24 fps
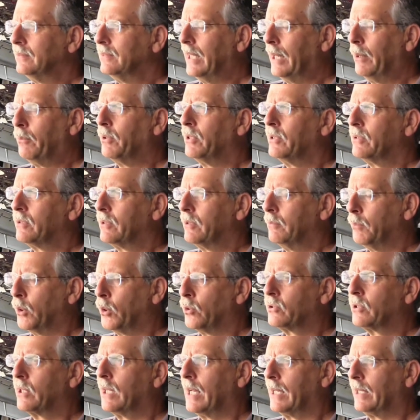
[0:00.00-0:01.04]
That was the
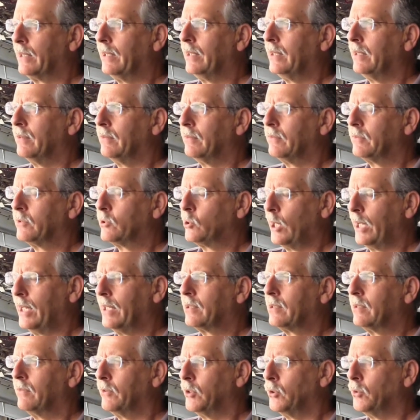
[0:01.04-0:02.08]
most likely of
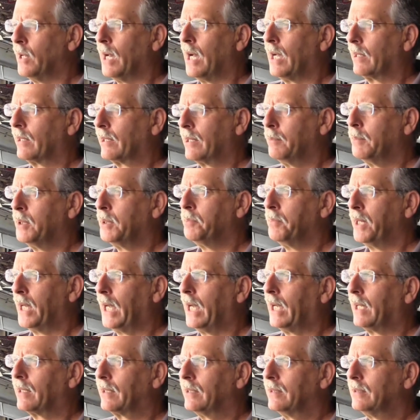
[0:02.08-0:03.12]
chance of you not coming
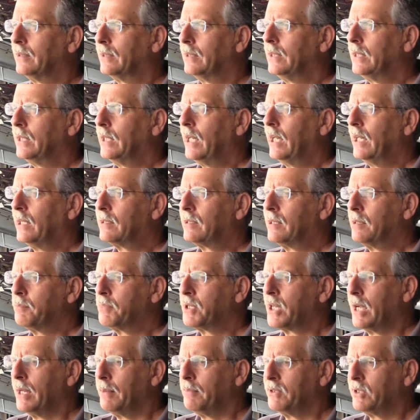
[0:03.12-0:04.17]
back. At
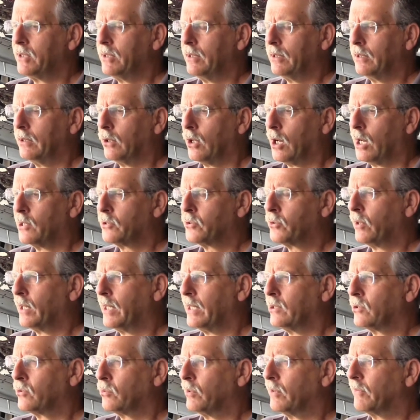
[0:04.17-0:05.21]
sometimes the loss
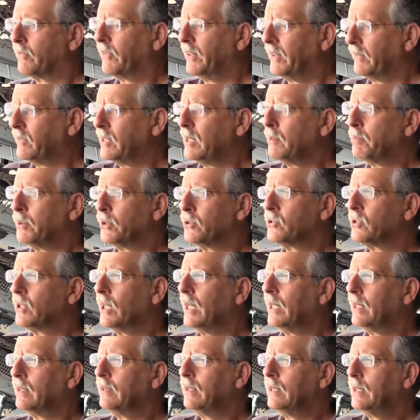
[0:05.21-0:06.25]
rates were 50
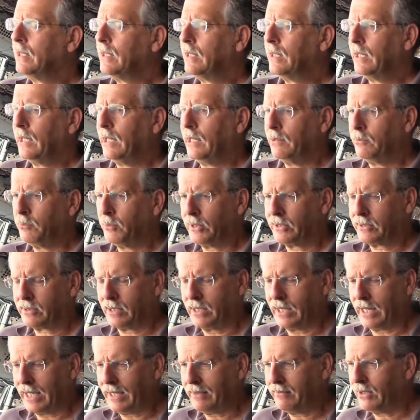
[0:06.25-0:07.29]
percent, and with
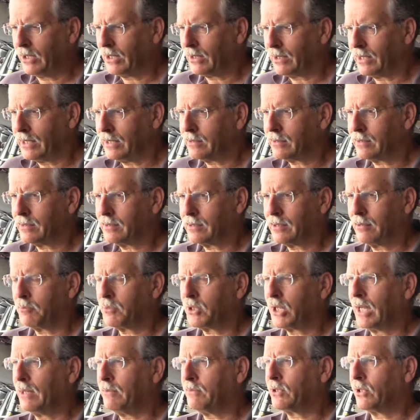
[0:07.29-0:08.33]
the Navy at least,
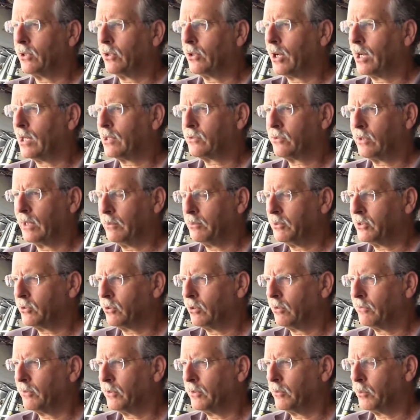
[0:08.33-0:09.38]
sometimes the loss rate was
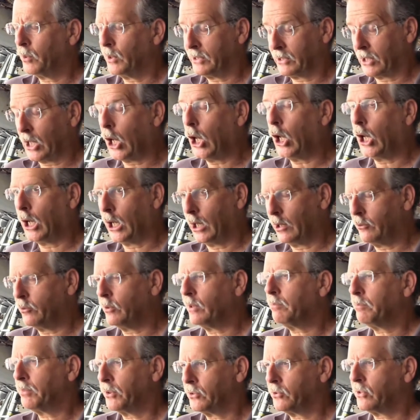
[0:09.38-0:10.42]
over was
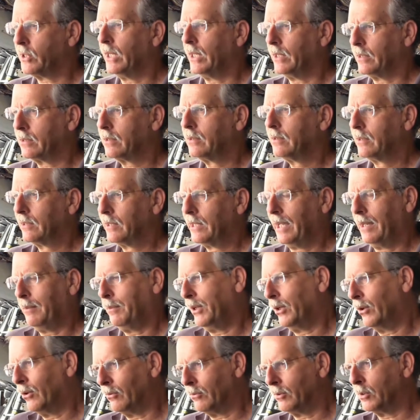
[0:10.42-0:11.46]
100 percent. Can't
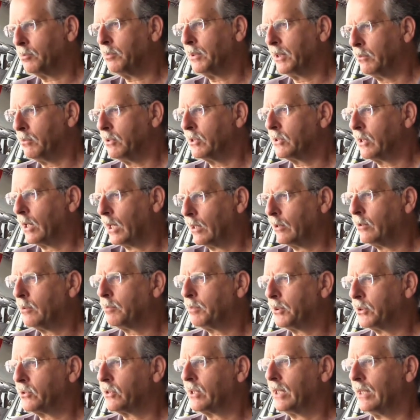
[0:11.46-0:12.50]
be over, but it was 100
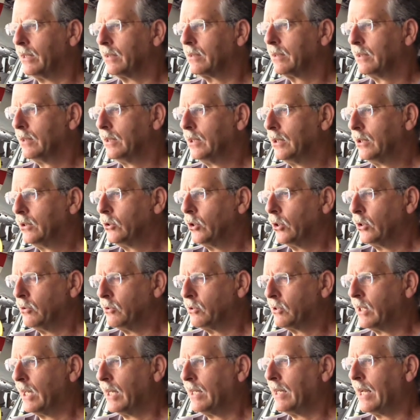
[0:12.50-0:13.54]
percent. So you
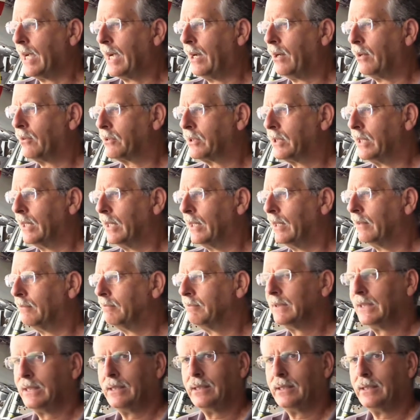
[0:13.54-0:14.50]
send out uh,